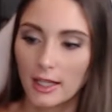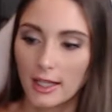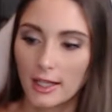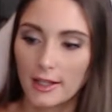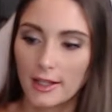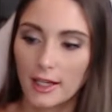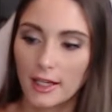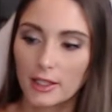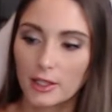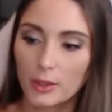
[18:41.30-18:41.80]

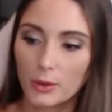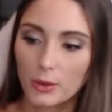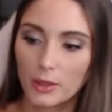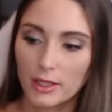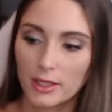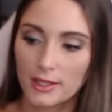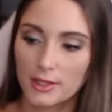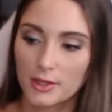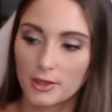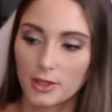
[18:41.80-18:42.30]
"And that you are
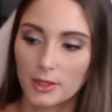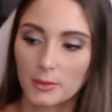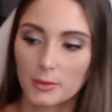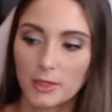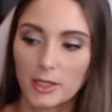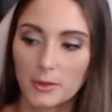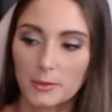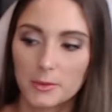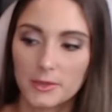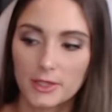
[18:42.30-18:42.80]

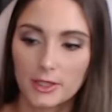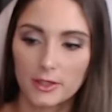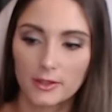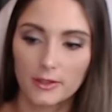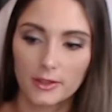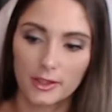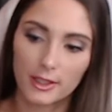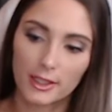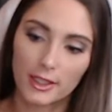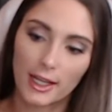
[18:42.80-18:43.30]
extremely
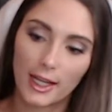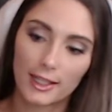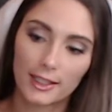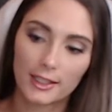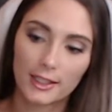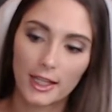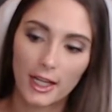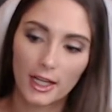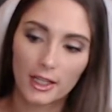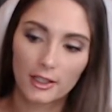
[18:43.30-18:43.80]
observant,"
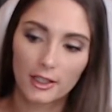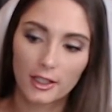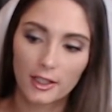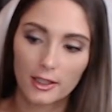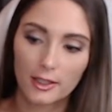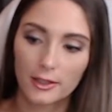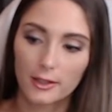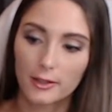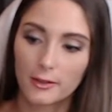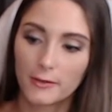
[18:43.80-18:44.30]
added
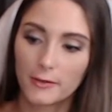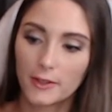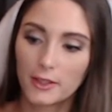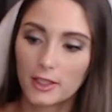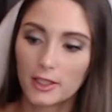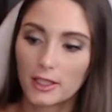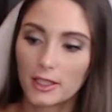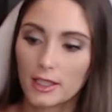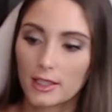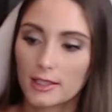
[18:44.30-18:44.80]
Khadgar,
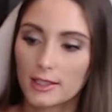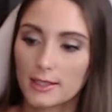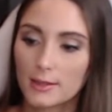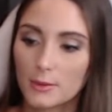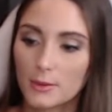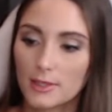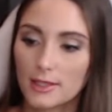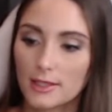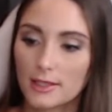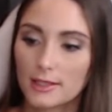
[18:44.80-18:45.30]
feeling that this
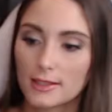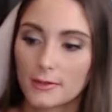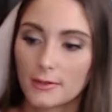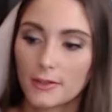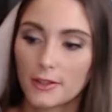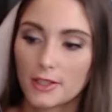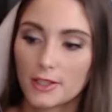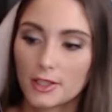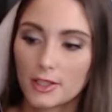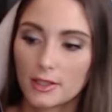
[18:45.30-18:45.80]
was a
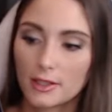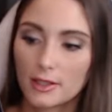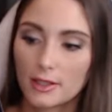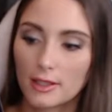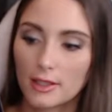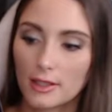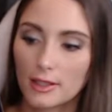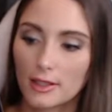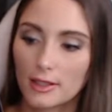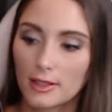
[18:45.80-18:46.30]
sufficient
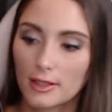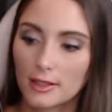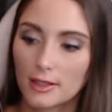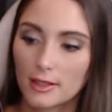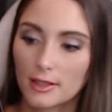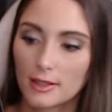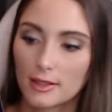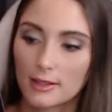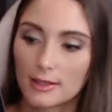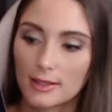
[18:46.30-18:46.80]

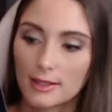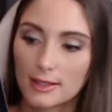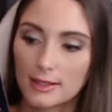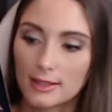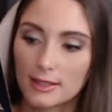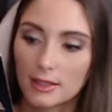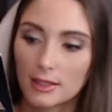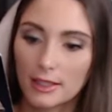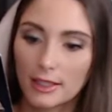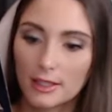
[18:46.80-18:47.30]

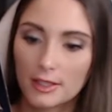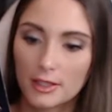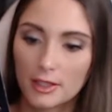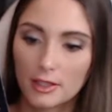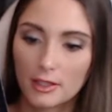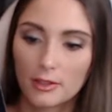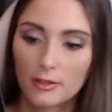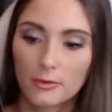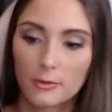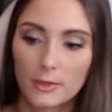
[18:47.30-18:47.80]

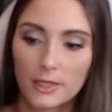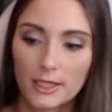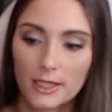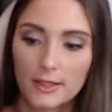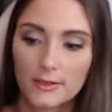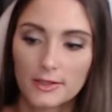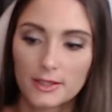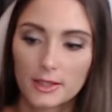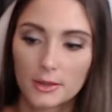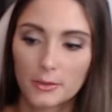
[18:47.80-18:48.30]
distillation of
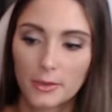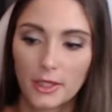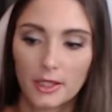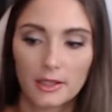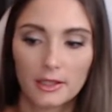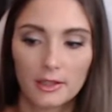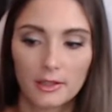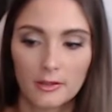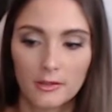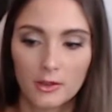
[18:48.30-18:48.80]
Medivh's
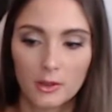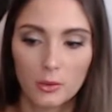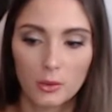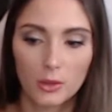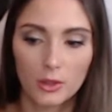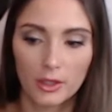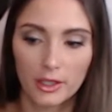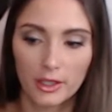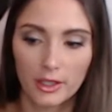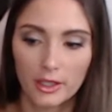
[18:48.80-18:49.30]
opinion of the
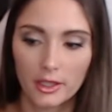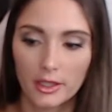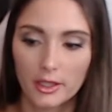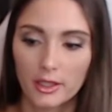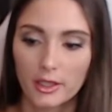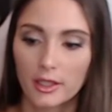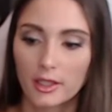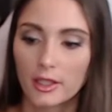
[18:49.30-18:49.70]
warrior.